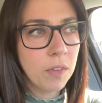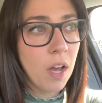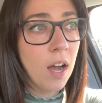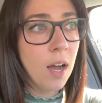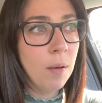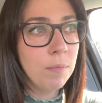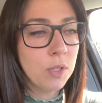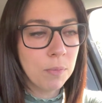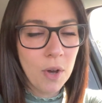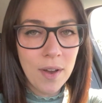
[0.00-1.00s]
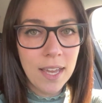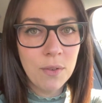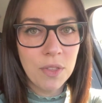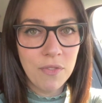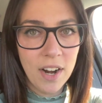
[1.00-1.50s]
so I'm going in
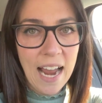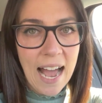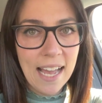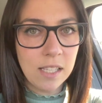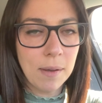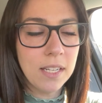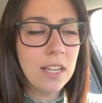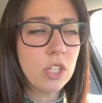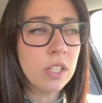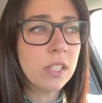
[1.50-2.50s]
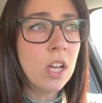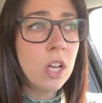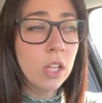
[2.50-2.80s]
with very high expectations.